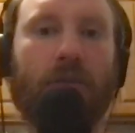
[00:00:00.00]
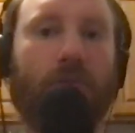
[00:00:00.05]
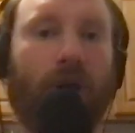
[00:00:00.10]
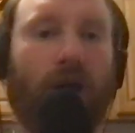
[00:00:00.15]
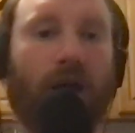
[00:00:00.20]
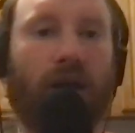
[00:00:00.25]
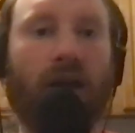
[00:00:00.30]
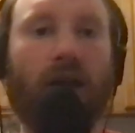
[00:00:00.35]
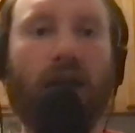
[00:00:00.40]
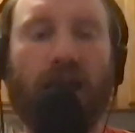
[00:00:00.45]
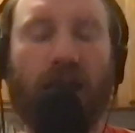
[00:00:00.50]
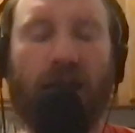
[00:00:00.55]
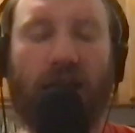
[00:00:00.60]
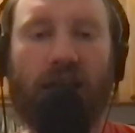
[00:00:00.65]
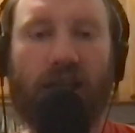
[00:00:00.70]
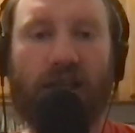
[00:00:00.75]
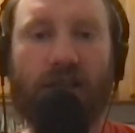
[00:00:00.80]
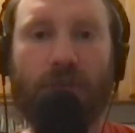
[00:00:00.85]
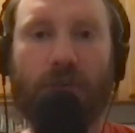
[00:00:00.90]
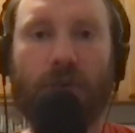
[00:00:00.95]
But
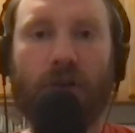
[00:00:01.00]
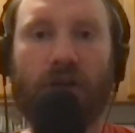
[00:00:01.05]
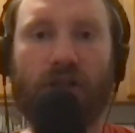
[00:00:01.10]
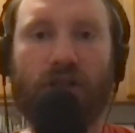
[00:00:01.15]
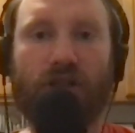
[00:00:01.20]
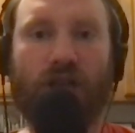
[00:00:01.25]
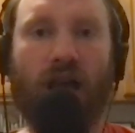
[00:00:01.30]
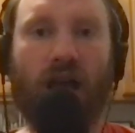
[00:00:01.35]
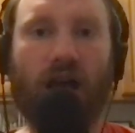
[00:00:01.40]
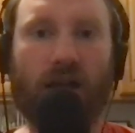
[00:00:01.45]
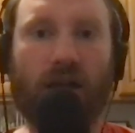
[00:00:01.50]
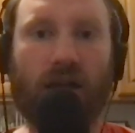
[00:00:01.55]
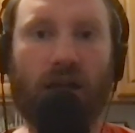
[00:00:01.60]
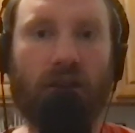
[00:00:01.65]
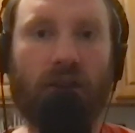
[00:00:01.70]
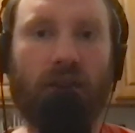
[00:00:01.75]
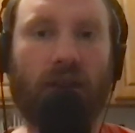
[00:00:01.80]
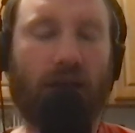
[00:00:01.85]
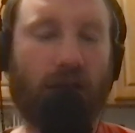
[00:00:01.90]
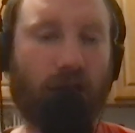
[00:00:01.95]
it is pretty
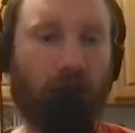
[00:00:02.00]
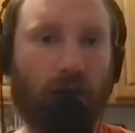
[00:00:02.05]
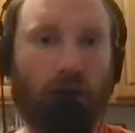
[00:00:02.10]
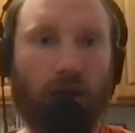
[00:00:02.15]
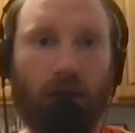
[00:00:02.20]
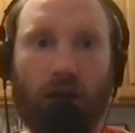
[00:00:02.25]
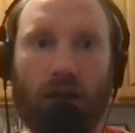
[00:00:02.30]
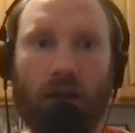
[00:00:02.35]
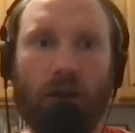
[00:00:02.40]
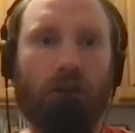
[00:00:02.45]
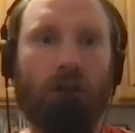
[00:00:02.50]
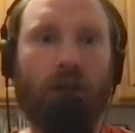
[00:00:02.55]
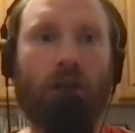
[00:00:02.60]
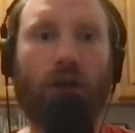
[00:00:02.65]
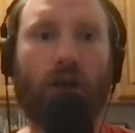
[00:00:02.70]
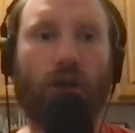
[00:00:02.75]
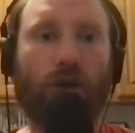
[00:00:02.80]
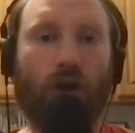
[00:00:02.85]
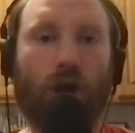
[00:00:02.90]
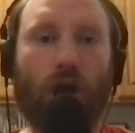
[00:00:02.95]
shocking that,
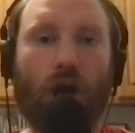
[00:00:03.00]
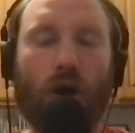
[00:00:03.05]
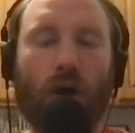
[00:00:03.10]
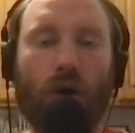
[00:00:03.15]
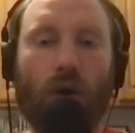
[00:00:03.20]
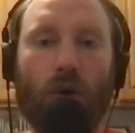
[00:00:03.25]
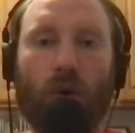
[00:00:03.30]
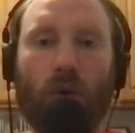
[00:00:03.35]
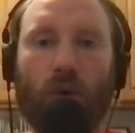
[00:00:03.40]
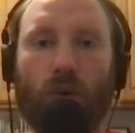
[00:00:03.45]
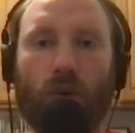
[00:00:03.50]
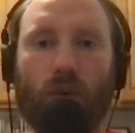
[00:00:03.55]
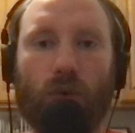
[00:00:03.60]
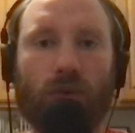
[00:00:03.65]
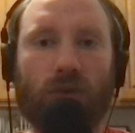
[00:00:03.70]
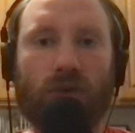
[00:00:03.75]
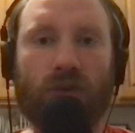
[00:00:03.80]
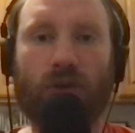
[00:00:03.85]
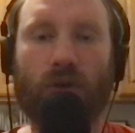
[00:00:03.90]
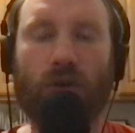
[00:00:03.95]
no
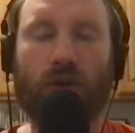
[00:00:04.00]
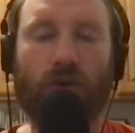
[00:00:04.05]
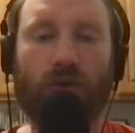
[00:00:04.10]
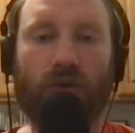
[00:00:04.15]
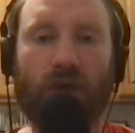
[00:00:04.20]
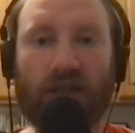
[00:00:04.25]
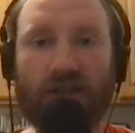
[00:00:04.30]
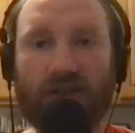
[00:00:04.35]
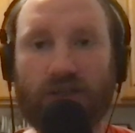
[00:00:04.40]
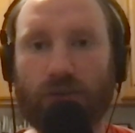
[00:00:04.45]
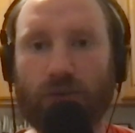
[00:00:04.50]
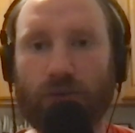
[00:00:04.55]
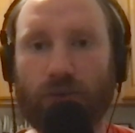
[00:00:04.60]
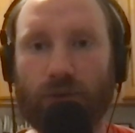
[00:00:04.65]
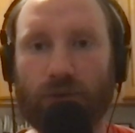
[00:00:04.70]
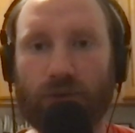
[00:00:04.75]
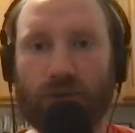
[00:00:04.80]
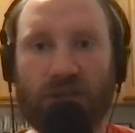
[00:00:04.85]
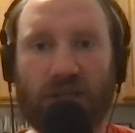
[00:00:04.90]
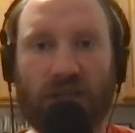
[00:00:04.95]
sort of rest
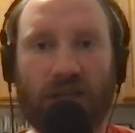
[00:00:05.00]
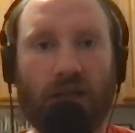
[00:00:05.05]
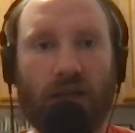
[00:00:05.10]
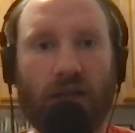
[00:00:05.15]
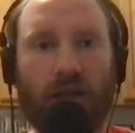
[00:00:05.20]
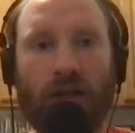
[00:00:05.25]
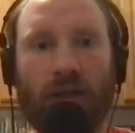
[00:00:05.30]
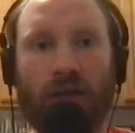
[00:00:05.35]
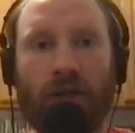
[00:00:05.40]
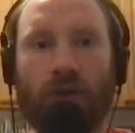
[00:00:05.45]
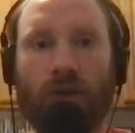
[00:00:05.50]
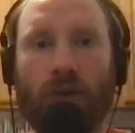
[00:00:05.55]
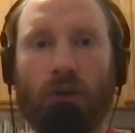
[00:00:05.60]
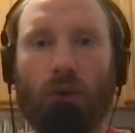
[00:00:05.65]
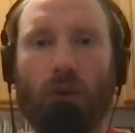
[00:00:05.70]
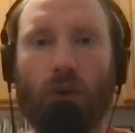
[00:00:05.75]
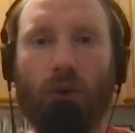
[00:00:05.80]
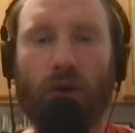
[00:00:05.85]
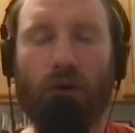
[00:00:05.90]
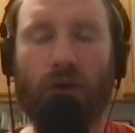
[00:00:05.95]
routine,
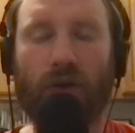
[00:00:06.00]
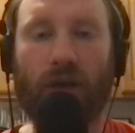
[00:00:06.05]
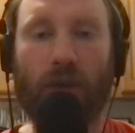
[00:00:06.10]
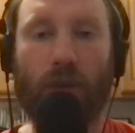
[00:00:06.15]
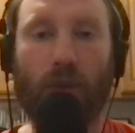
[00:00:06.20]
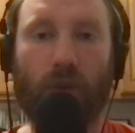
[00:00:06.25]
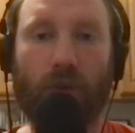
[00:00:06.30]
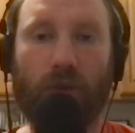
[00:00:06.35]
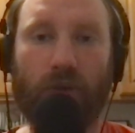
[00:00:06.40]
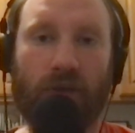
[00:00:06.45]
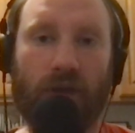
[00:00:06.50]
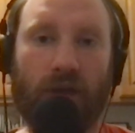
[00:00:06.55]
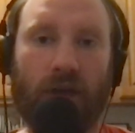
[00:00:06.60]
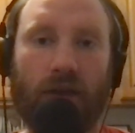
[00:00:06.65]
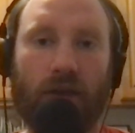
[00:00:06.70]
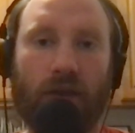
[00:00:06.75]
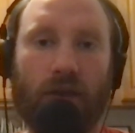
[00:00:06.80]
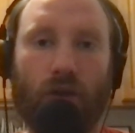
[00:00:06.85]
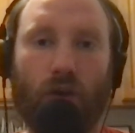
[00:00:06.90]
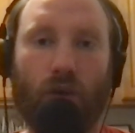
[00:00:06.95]
or
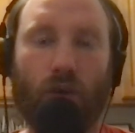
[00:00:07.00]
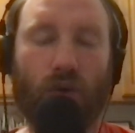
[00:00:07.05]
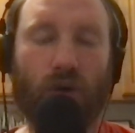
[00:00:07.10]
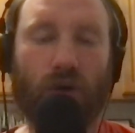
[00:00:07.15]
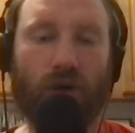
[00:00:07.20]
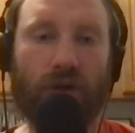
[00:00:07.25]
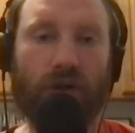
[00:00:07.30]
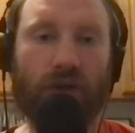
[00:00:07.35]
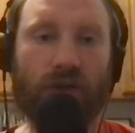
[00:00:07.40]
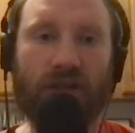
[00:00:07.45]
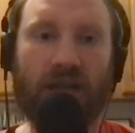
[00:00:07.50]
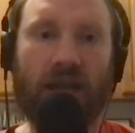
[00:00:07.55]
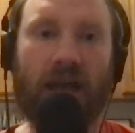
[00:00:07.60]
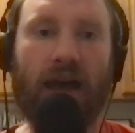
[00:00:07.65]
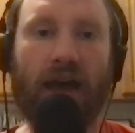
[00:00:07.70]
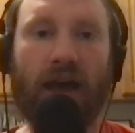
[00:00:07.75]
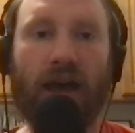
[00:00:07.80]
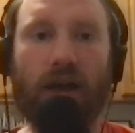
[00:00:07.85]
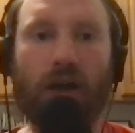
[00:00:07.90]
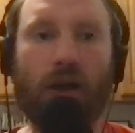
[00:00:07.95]
that the Orioles
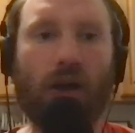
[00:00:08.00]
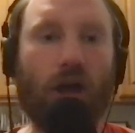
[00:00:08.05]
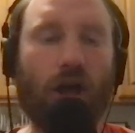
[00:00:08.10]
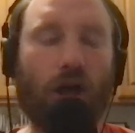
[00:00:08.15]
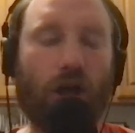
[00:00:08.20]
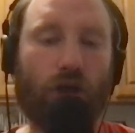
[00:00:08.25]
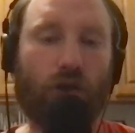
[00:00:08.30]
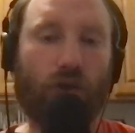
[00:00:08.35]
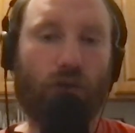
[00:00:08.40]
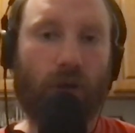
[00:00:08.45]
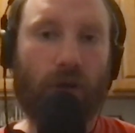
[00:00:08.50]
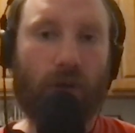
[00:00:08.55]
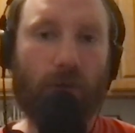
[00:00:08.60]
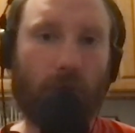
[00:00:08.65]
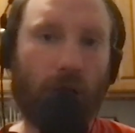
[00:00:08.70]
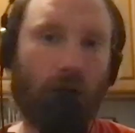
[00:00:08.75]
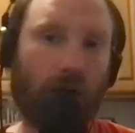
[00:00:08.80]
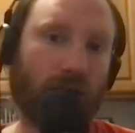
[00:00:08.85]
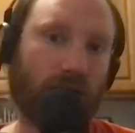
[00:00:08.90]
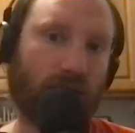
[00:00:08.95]
had 3
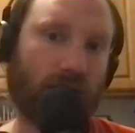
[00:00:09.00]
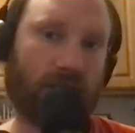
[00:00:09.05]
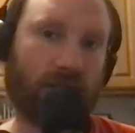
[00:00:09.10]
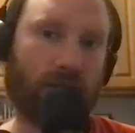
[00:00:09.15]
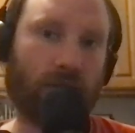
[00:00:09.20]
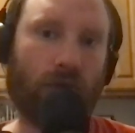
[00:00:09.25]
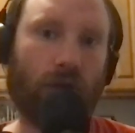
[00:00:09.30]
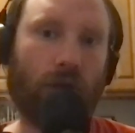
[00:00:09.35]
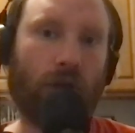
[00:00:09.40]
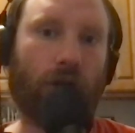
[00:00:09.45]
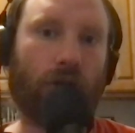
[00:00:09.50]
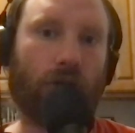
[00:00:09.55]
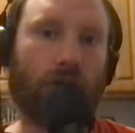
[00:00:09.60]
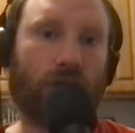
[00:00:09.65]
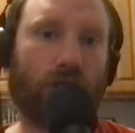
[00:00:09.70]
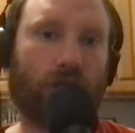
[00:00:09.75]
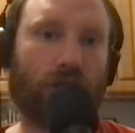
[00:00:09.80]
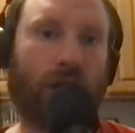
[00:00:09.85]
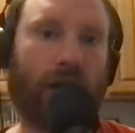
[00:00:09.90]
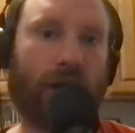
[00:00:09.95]
months, to
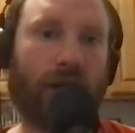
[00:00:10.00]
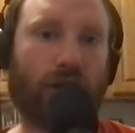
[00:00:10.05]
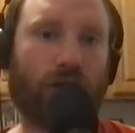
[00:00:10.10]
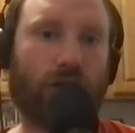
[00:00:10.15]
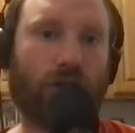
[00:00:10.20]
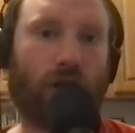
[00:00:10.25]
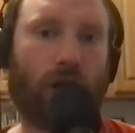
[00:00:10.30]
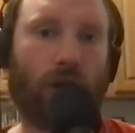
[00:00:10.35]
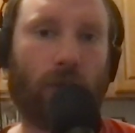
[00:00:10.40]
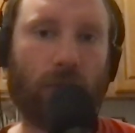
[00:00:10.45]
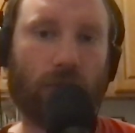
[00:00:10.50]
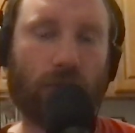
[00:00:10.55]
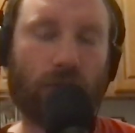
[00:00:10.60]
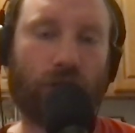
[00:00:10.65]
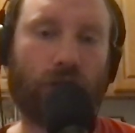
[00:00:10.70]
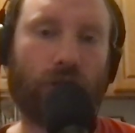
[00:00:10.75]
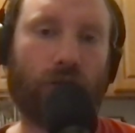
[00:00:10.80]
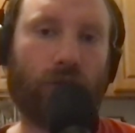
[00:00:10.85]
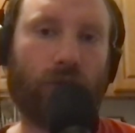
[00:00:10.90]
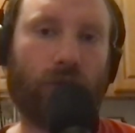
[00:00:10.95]
try to
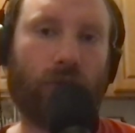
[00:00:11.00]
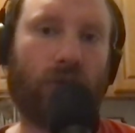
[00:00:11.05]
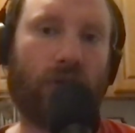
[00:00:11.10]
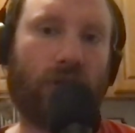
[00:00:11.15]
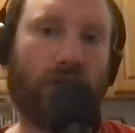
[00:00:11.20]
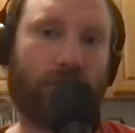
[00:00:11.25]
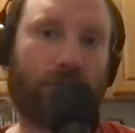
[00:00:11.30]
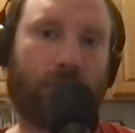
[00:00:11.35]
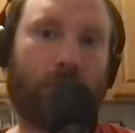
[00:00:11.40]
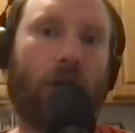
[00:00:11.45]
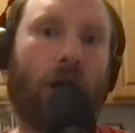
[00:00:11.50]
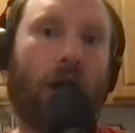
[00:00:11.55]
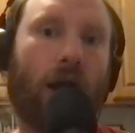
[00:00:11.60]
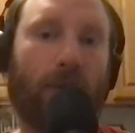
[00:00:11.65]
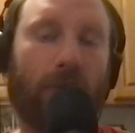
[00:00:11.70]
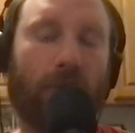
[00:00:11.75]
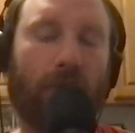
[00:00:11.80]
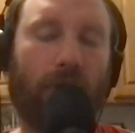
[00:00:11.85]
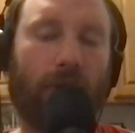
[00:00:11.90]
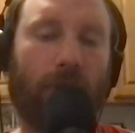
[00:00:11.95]
troubleshoot this
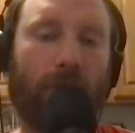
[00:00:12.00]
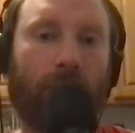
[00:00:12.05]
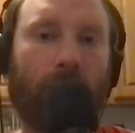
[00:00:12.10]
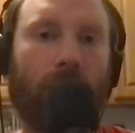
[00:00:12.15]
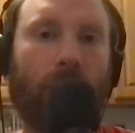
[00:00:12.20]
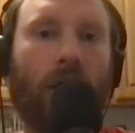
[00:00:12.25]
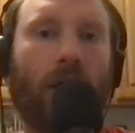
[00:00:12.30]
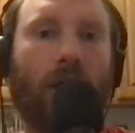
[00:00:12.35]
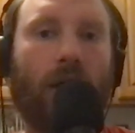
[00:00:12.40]
problem.